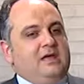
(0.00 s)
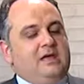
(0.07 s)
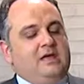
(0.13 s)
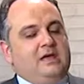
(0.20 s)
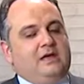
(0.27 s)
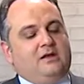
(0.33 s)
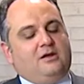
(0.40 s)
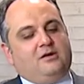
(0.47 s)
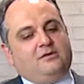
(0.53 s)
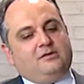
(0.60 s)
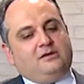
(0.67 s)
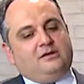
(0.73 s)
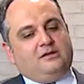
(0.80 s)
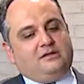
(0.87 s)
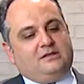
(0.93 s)
You know,
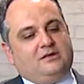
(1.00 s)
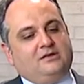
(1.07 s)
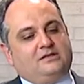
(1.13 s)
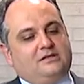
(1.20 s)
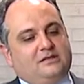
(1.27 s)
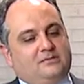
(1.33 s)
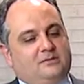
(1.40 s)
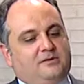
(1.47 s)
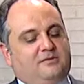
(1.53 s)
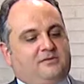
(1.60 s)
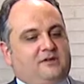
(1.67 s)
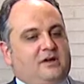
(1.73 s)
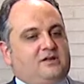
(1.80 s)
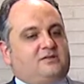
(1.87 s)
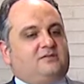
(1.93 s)
there is a little bit of
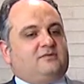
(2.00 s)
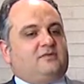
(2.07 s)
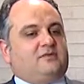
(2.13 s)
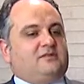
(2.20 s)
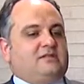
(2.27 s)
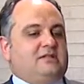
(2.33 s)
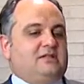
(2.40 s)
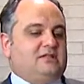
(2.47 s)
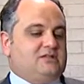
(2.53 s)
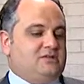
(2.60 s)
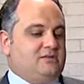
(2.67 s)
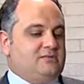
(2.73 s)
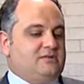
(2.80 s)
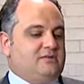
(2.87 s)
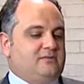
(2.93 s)
controversy in
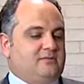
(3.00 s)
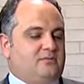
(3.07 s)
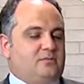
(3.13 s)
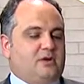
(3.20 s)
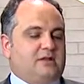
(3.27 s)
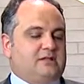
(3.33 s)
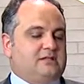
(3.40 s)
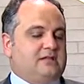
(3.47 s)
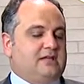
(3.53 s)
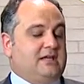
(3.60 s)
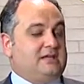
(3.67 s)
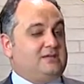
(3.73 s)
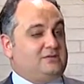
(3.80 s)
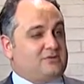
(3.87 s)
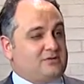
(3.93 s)
terms of prostate
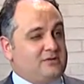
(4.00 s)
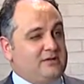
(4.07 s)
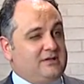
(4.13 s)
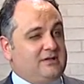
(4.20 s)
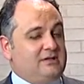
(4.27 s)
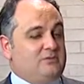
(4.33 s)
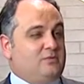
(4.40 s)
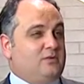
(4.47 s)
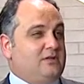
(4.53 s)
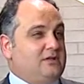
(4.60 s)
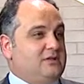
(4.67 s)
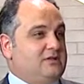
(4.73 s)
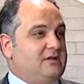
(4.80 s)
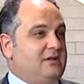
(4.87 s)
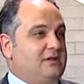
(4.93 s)
cancer screening and
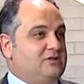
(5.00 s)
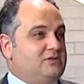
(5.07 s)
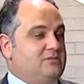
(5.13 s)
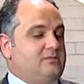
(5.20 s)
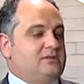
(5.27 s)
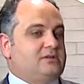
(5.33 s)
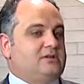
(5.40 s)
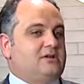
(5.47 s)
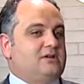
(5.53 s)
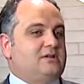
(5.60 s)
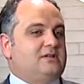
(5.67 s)
when it should be started.